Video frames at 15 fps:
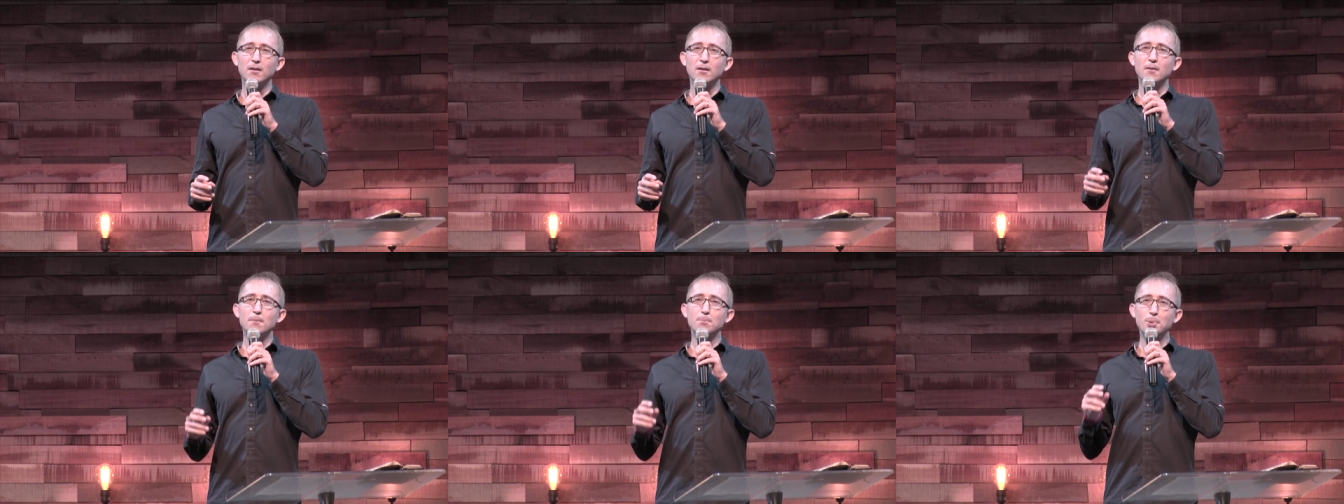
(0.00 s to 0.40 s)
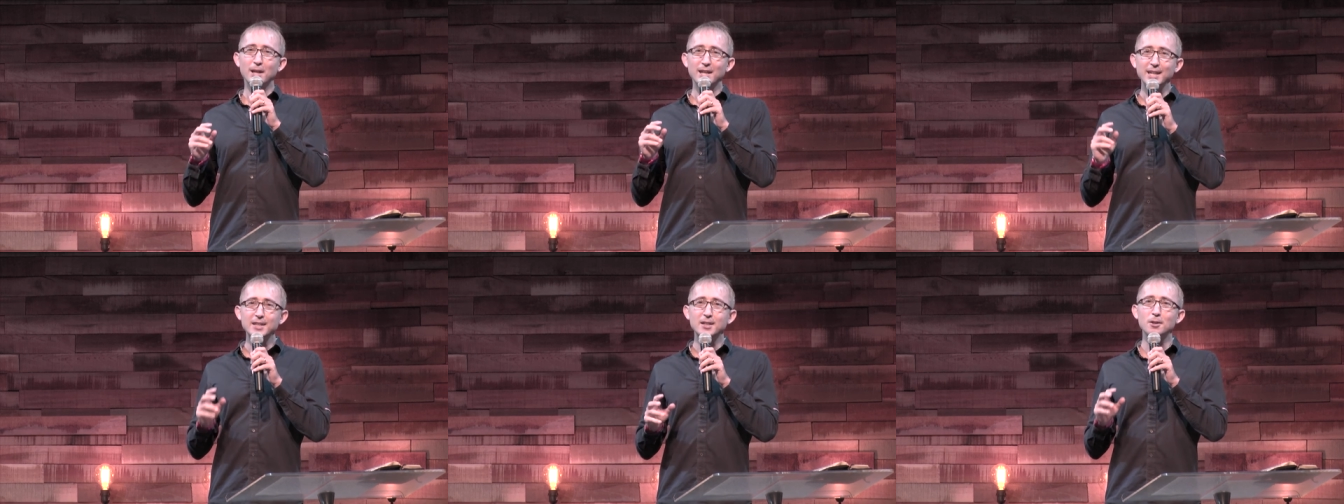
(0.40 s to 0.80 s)
but
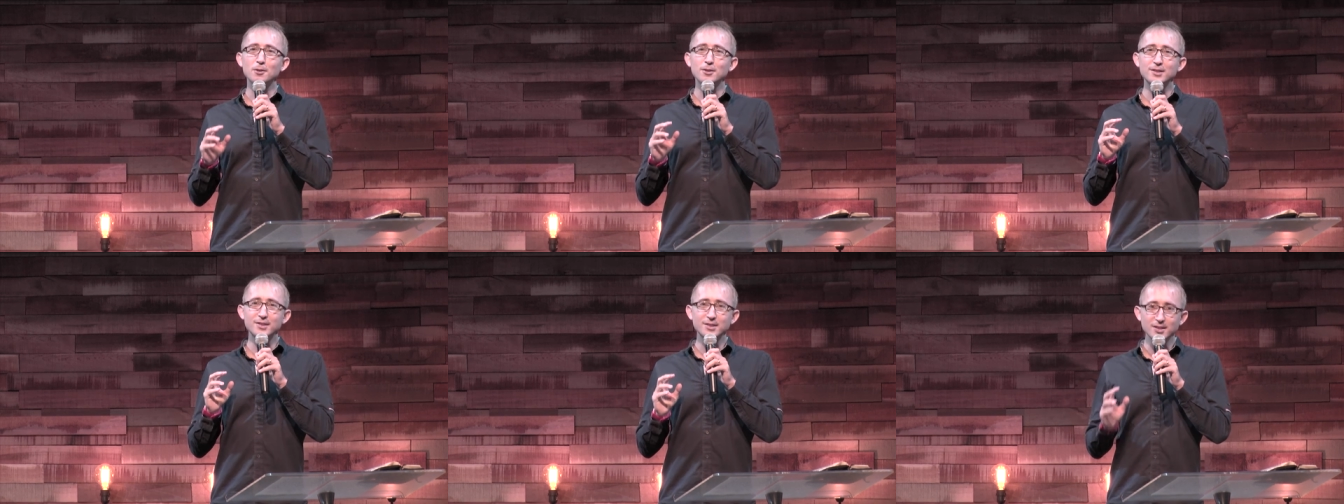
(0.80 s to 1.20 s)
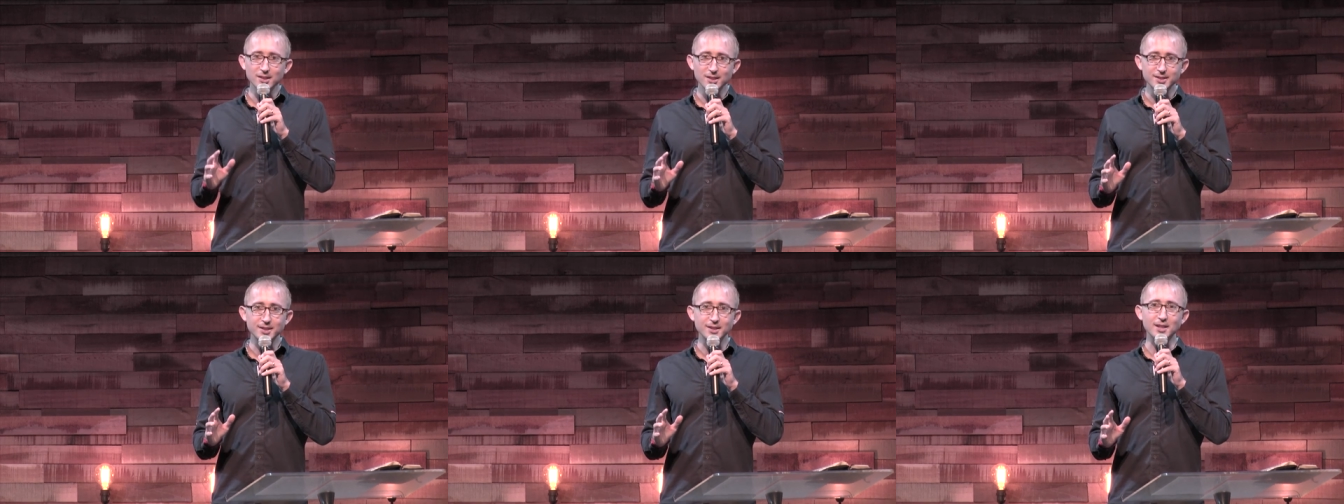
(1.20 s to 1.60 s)
he can
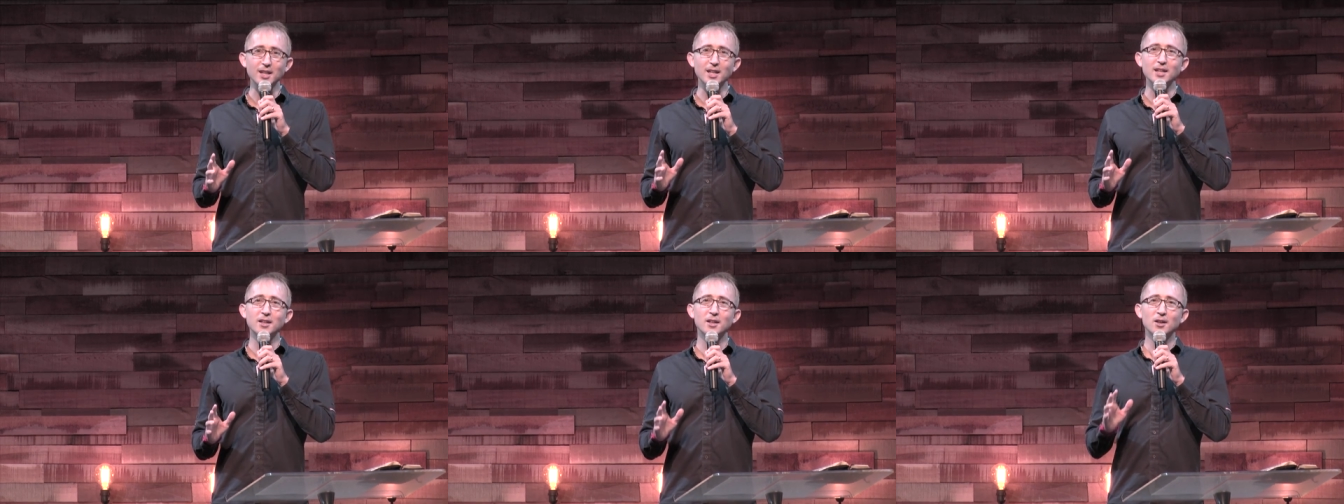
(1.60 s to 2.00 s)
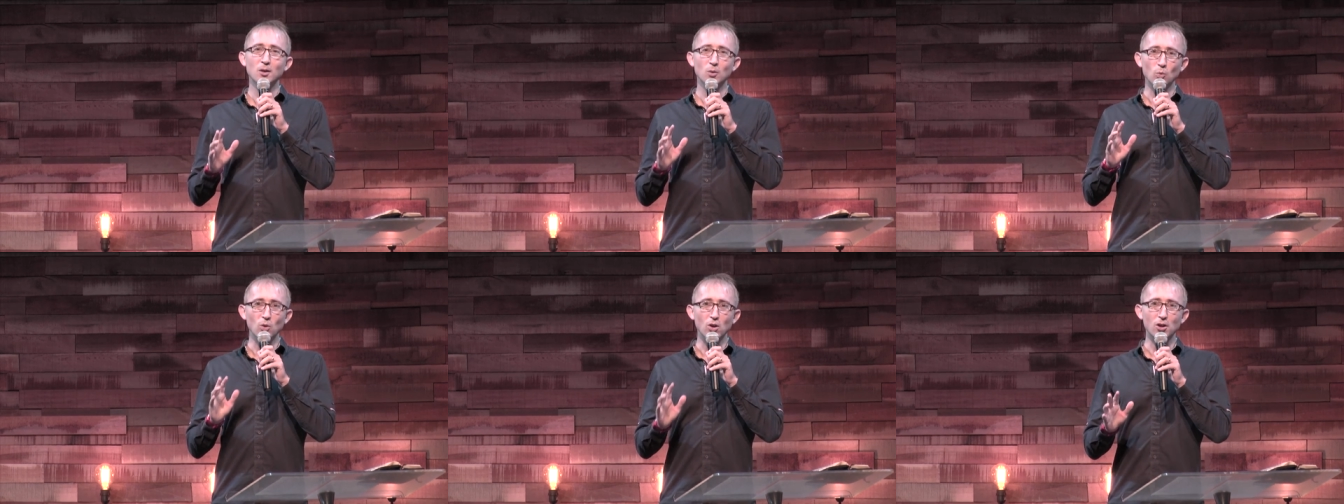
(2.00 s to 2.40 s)
certainly
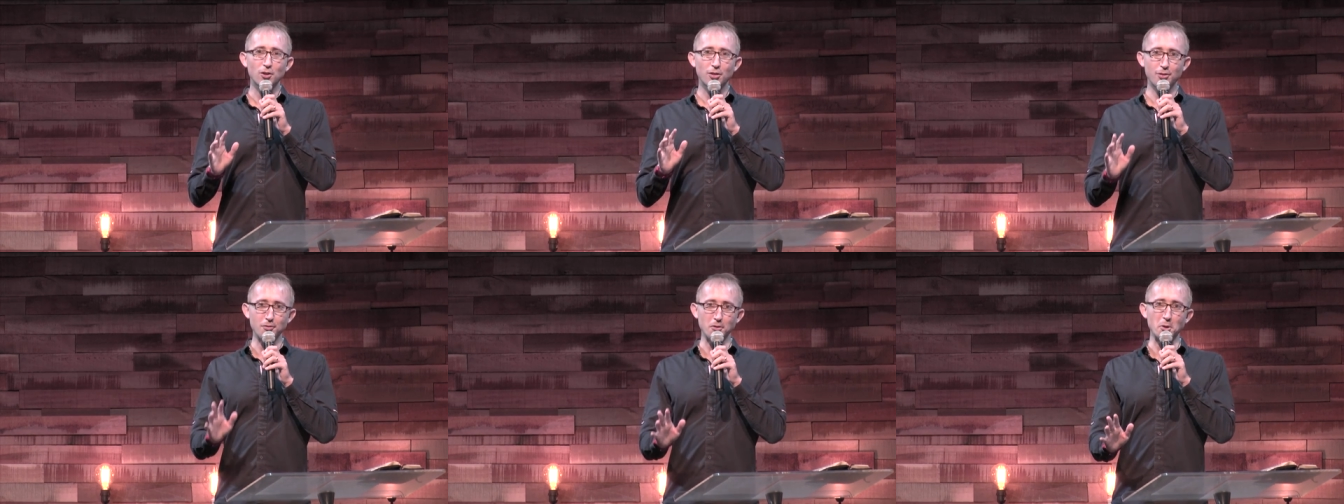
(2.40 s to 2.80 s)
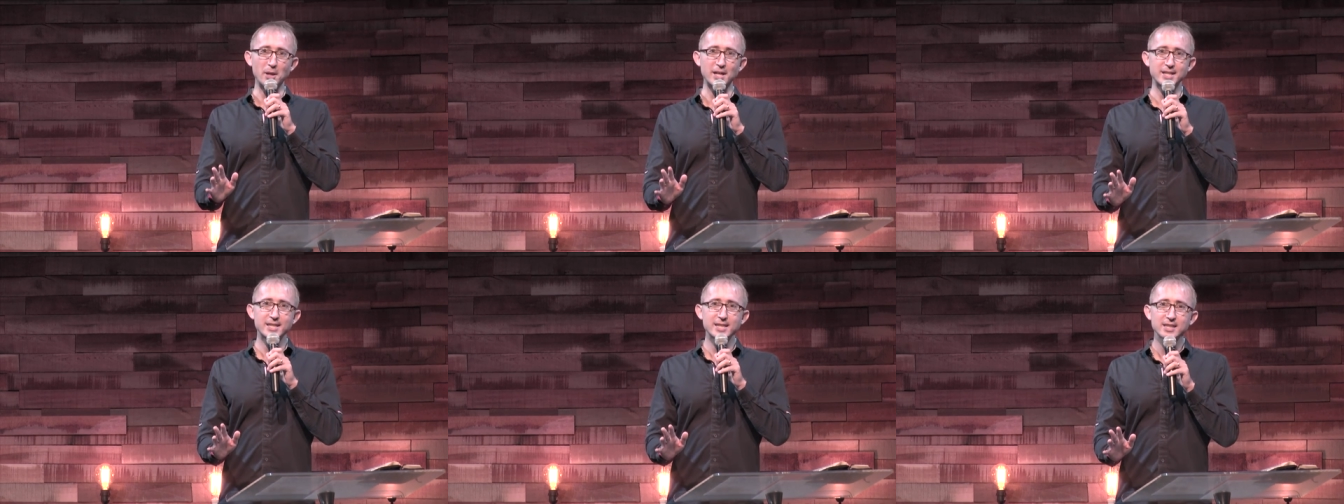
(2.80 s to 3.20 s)
work through
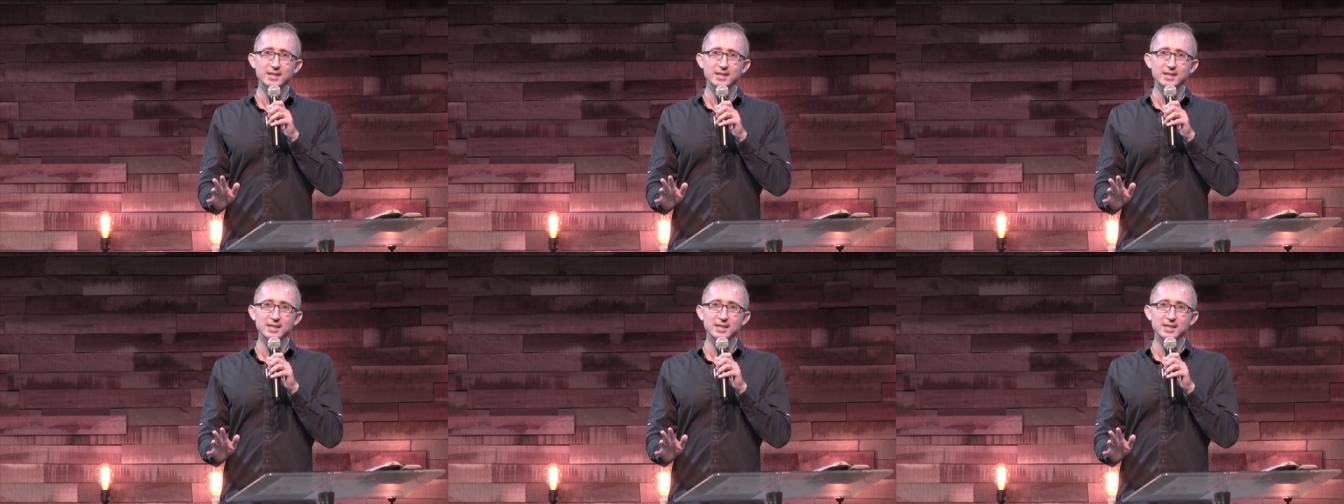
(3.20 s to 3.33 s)
it.